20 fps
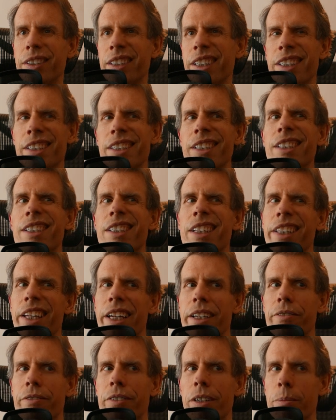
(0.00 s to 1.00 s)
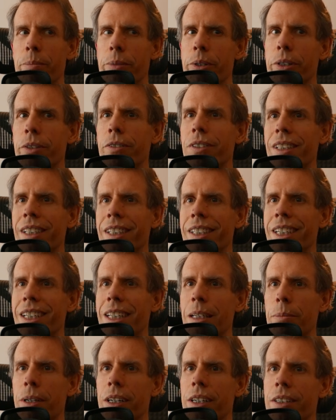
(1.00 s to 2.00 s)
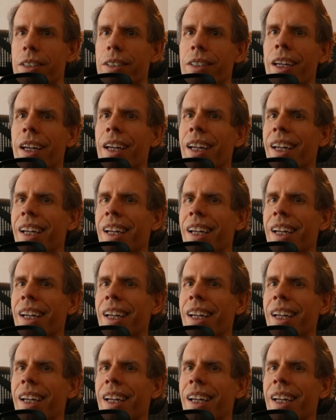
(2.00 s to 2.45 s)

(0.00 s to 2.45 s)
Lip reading: you can see it's a lot of numbers in a tiny box.